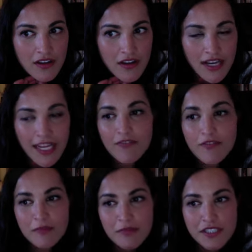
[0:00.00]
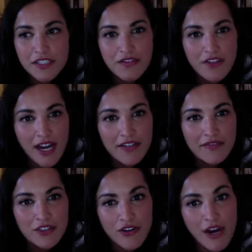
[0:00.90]
I came from a position of kind of
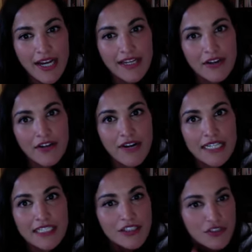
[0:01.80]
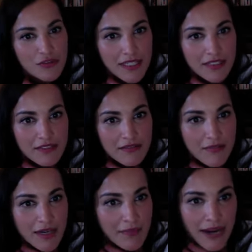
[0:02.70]
trying already to do my
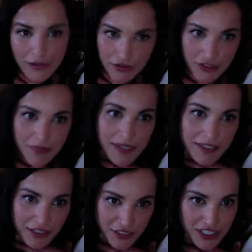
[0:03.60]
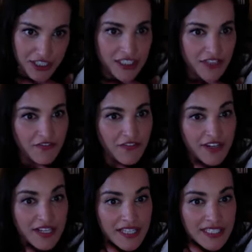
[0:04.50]
macros and my nutrition and
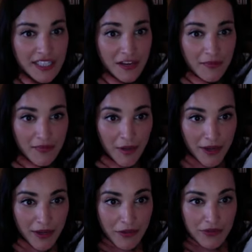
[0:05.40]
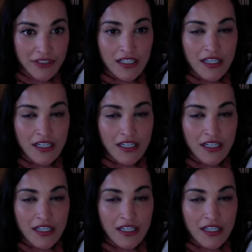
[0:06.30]
figuring things out on my own.